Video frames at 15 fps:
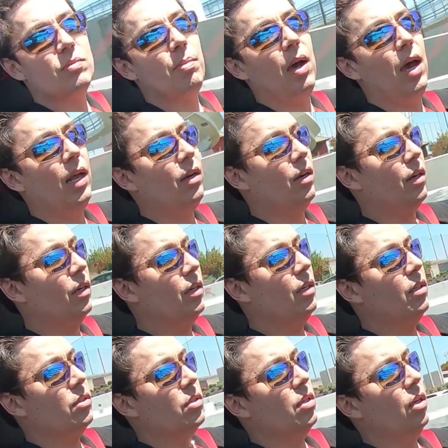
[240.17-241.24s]
Spyder,
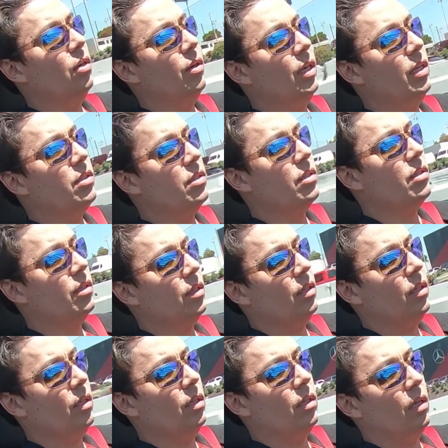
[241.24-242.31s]
so it's
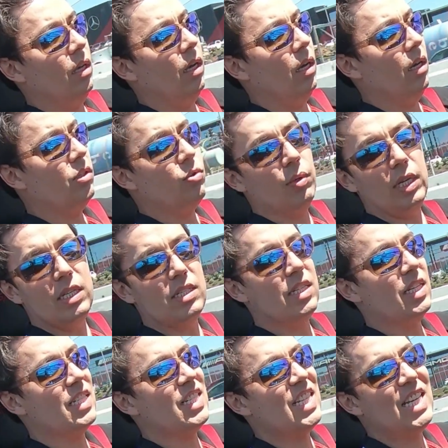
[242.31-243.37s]

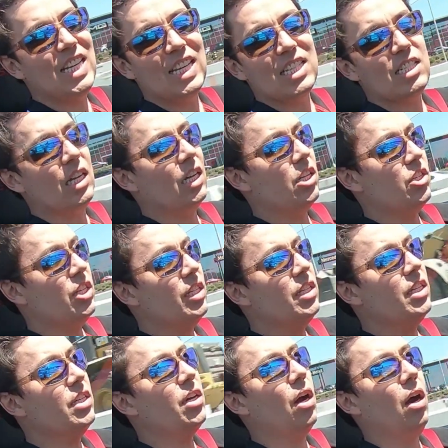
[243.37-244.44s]
2016. It's not a
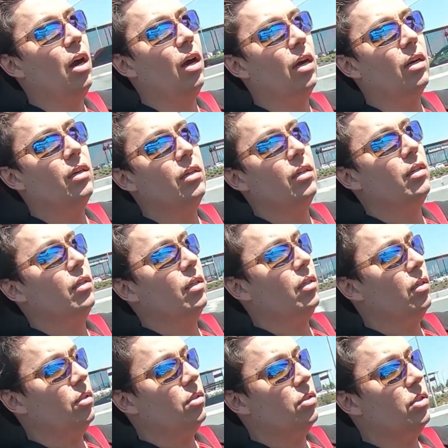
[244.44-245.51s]
GT car,
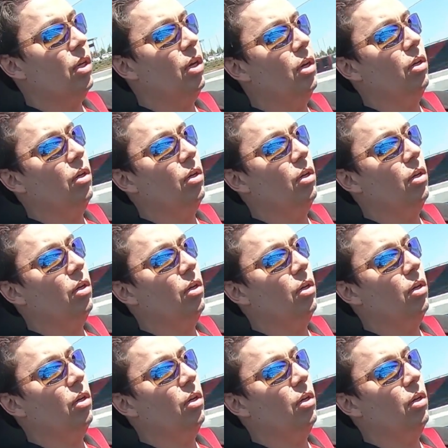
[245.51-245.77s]
so